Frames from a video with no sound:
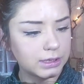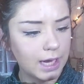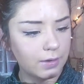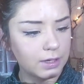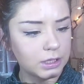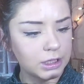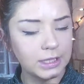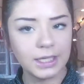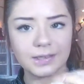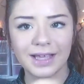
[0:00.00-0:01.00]
Sarah
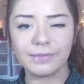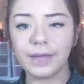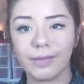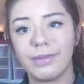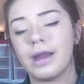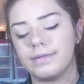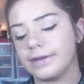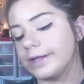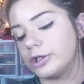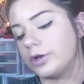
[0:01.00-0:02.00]
Gina. I'm not
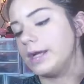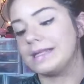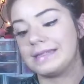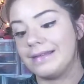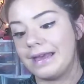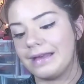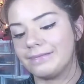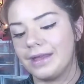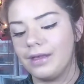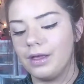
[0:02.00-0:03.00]
even gonna try to say that.